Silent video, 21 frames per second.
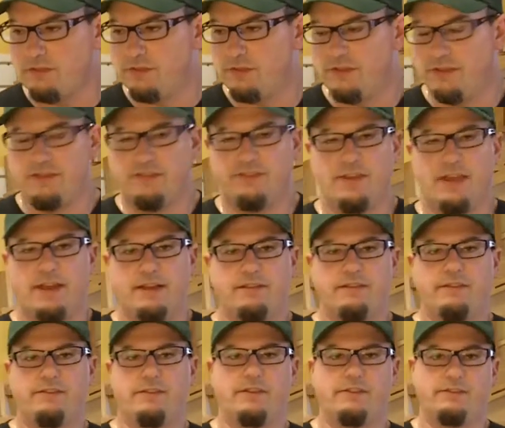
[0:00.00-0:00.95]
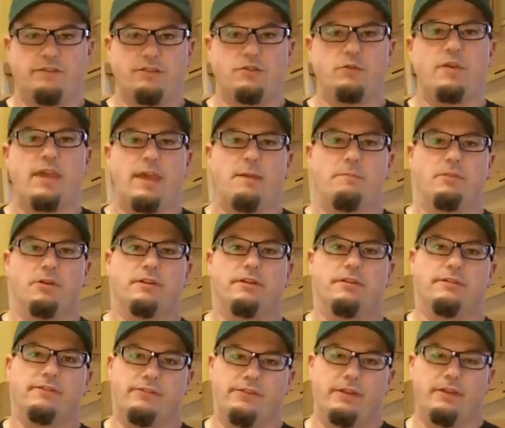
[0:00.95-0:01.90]
the design in the sense that you can't
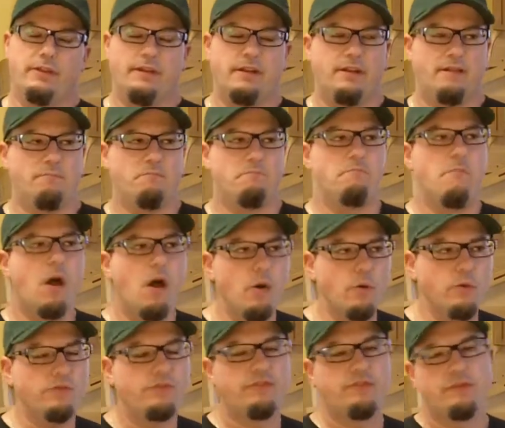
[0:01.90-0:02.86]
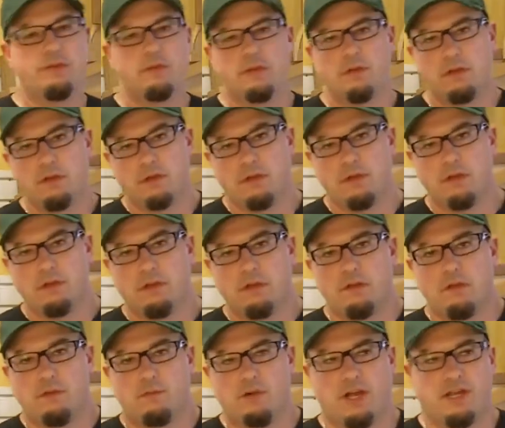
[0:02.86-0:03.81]
build it and sell it. Now, most
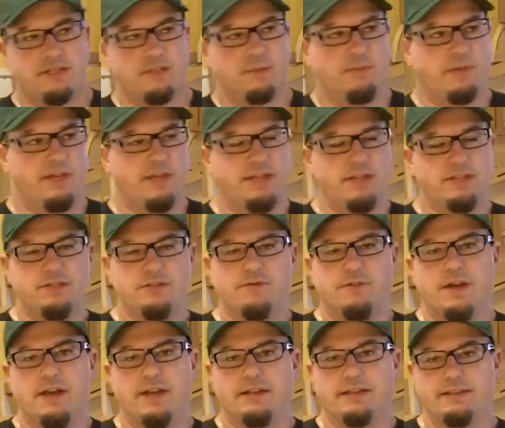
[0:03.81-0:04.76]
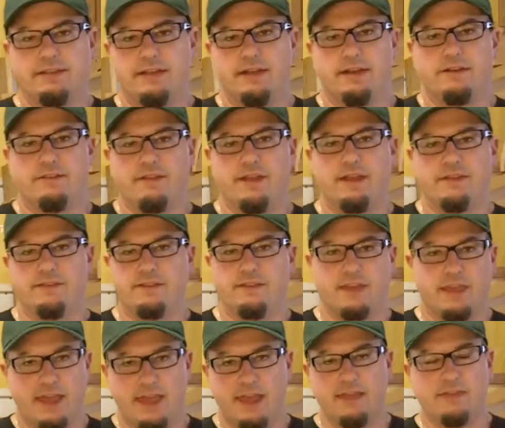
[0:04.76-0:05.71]
project plans you find like that, that's
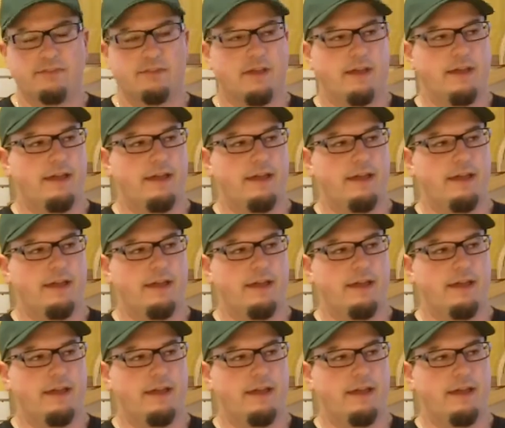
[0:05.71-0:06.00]
the case.